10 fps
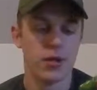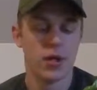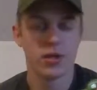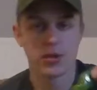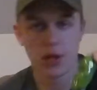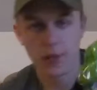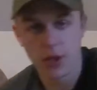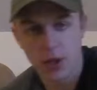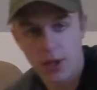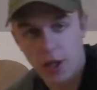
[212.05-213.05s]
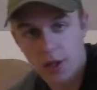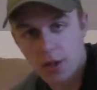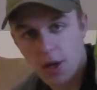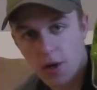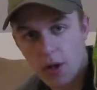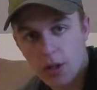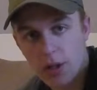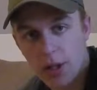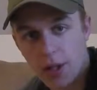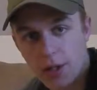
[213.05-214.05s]
This, I mean, look at that. Look at how ugly
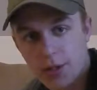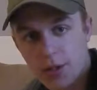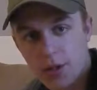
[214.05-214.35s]
that is.